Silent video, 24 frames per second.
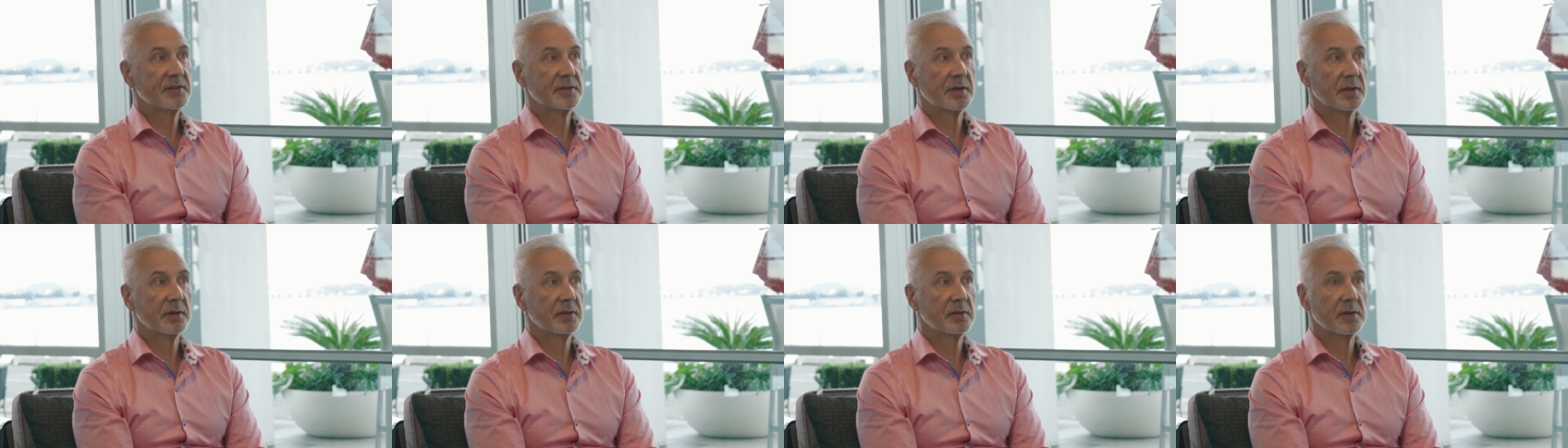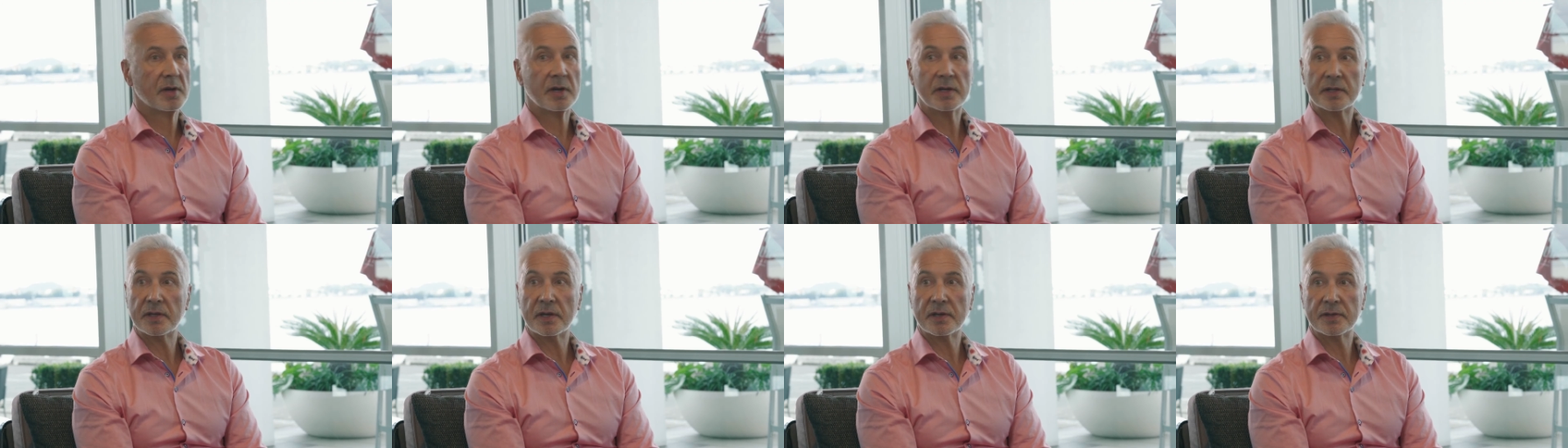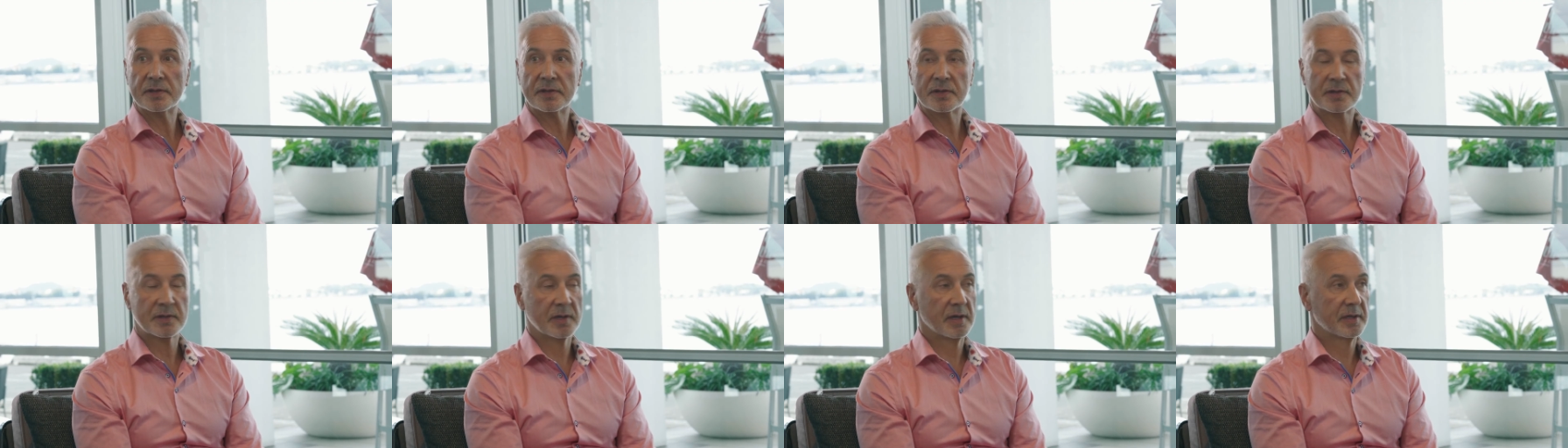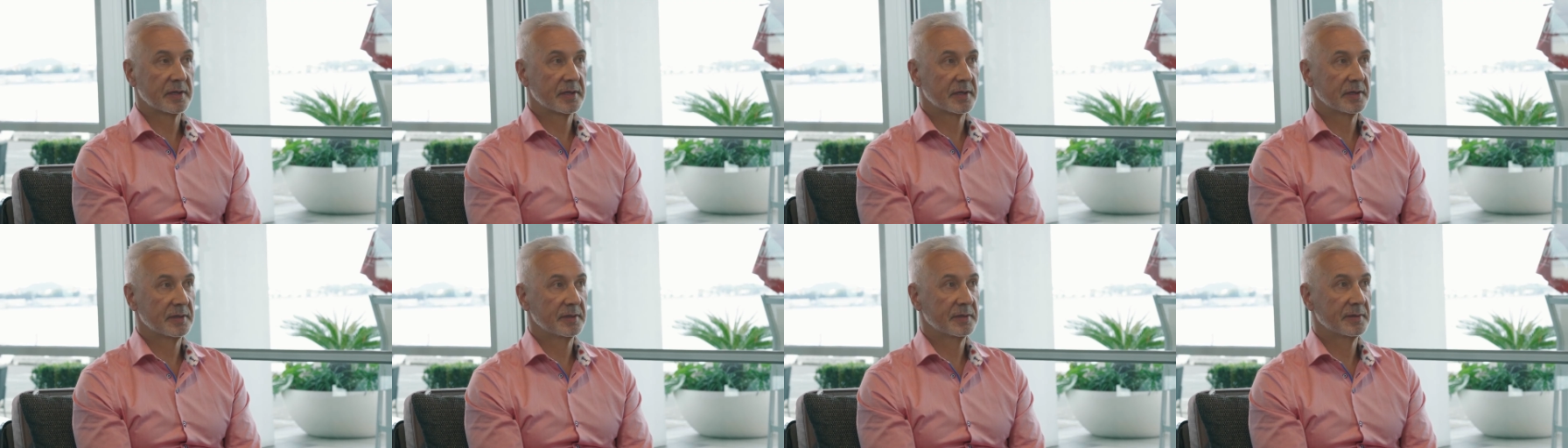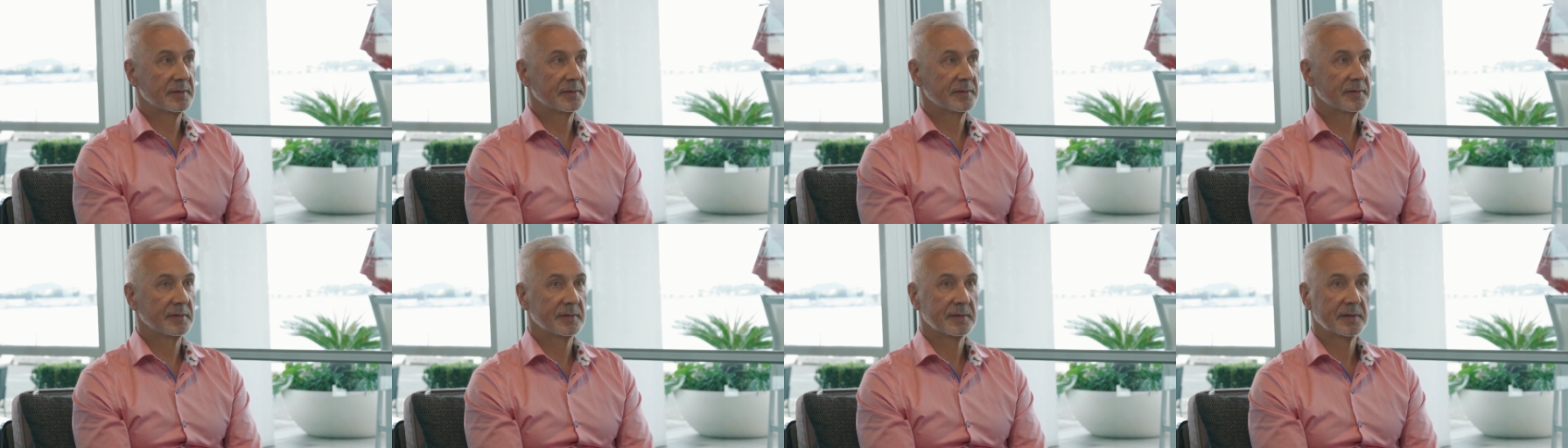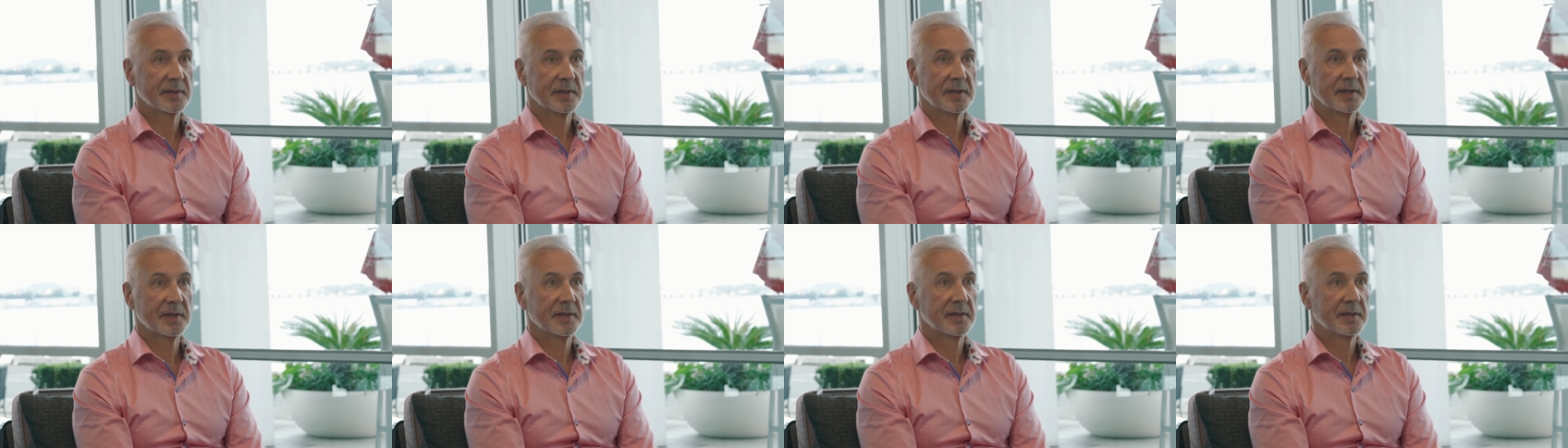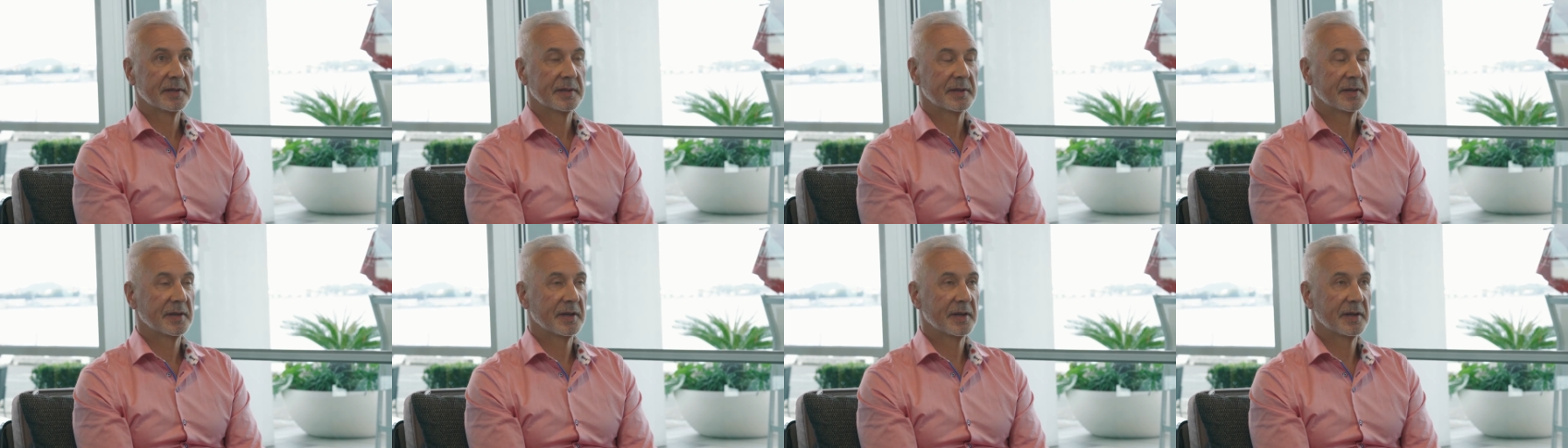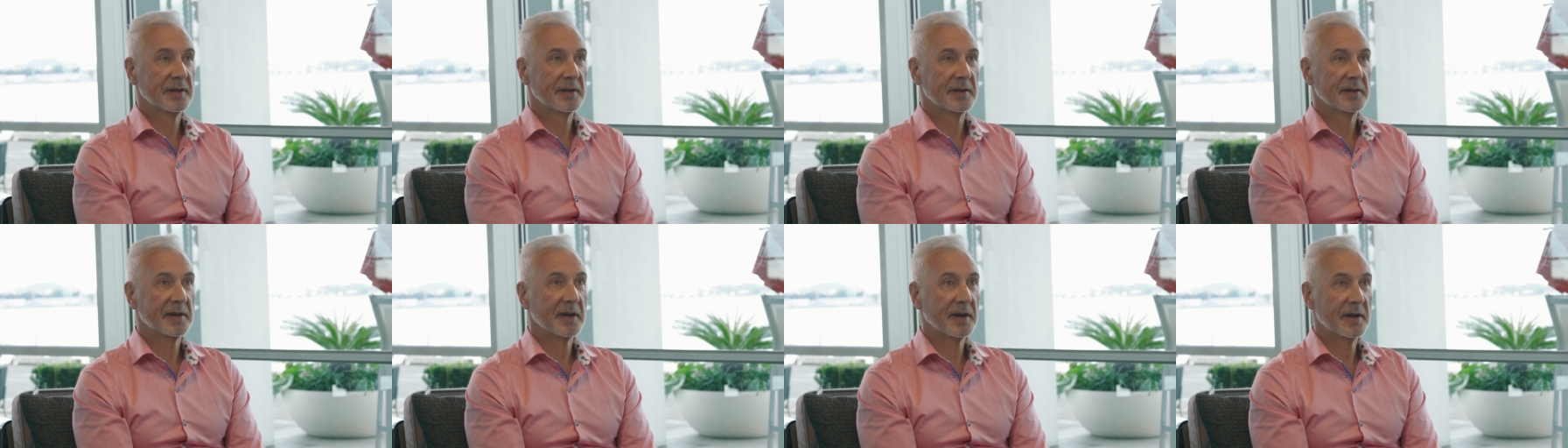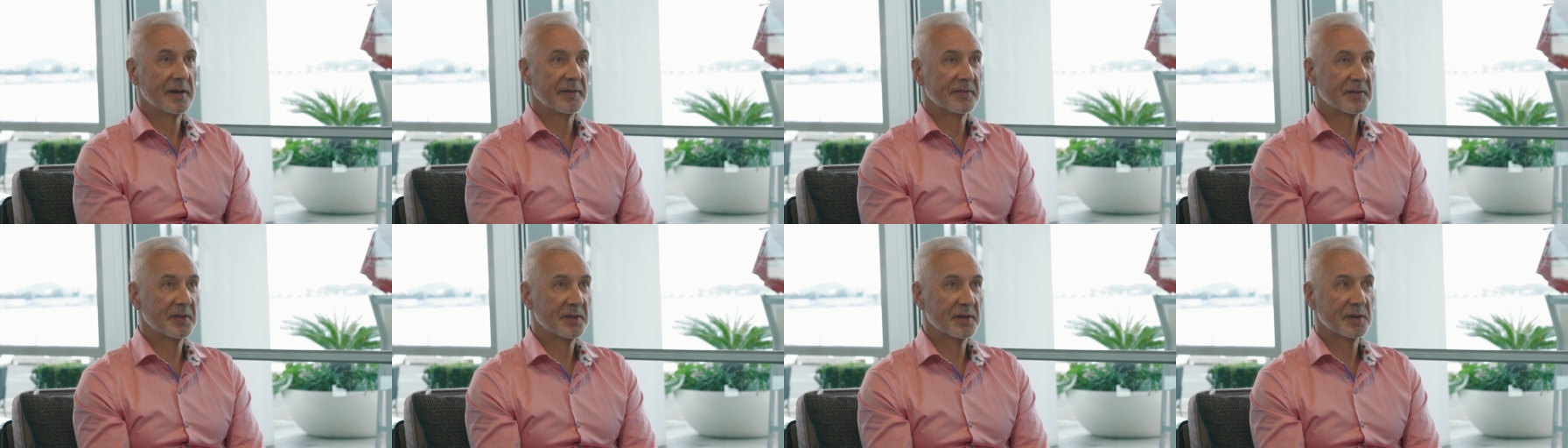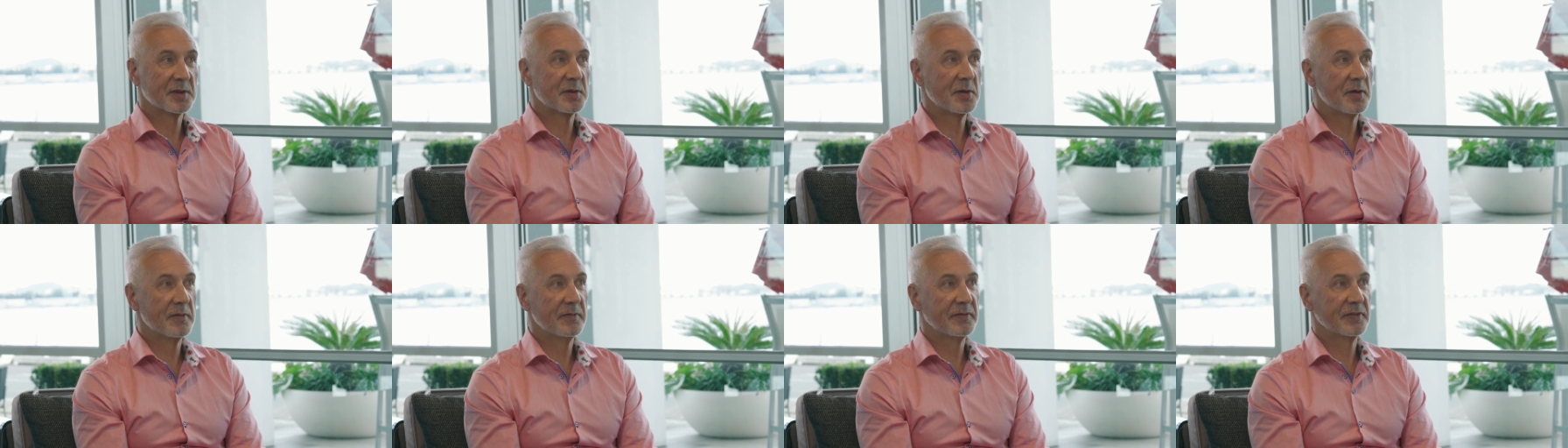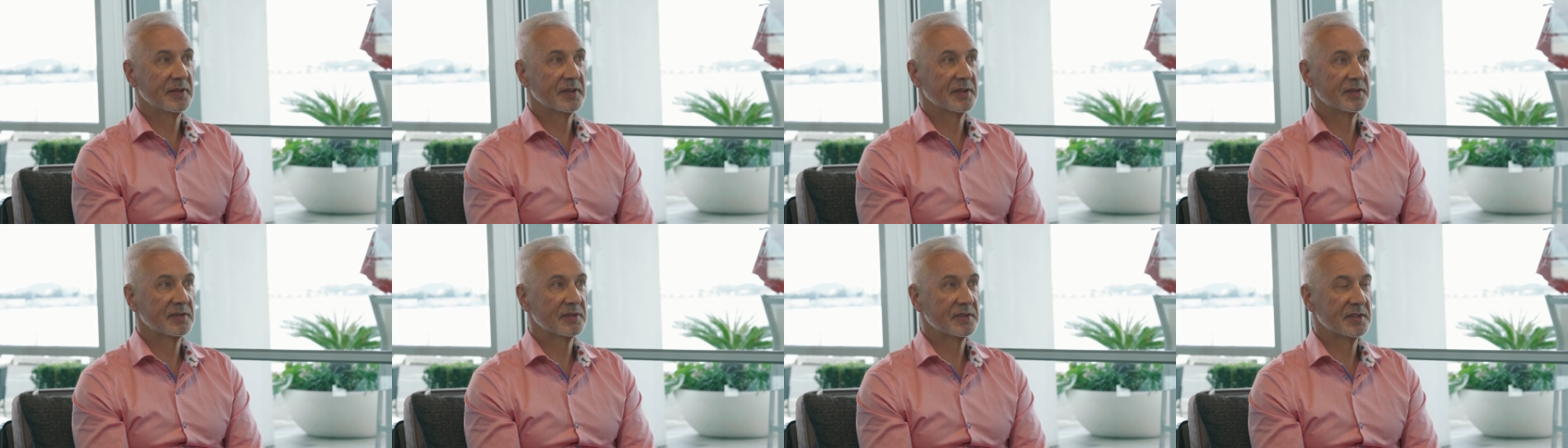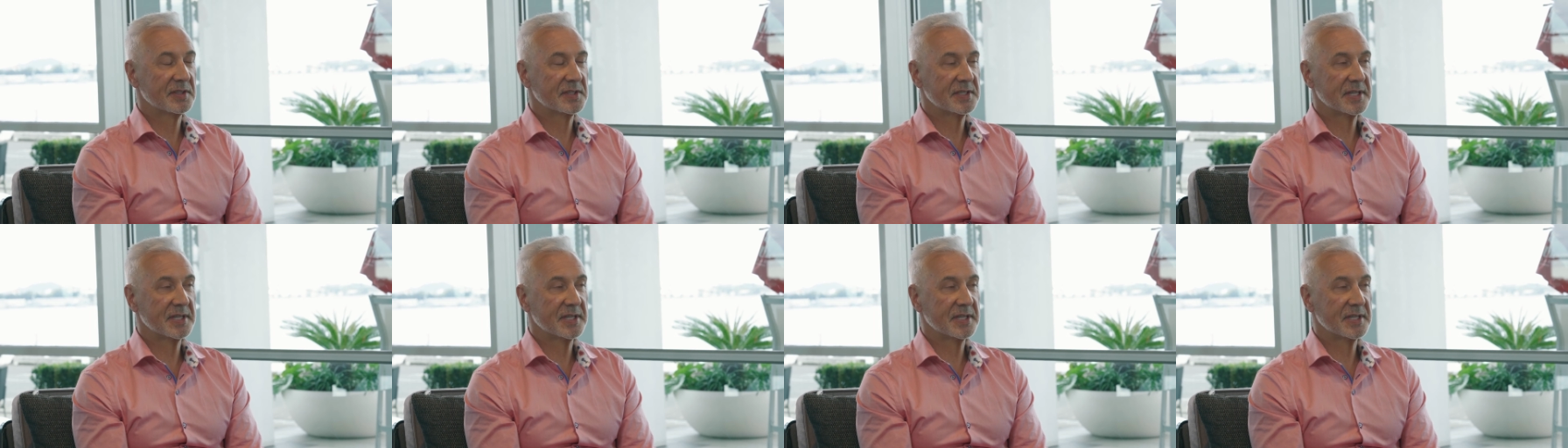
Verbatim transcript: do. I, I, I can. I've got the confidence to